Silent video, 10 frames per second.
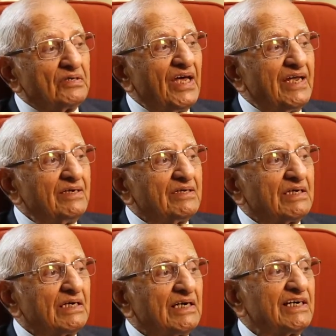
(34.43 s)
Then
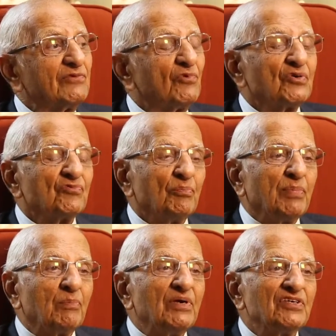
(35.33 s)
uh, it was
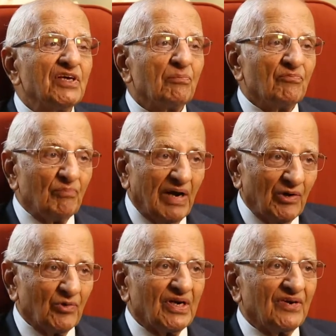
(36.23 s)
for publishing
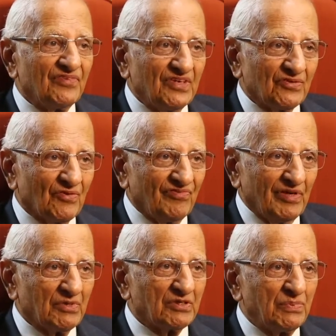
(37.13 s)
biographies of
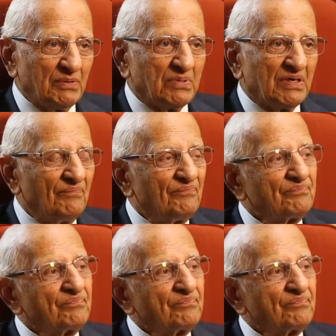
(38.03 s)
famous people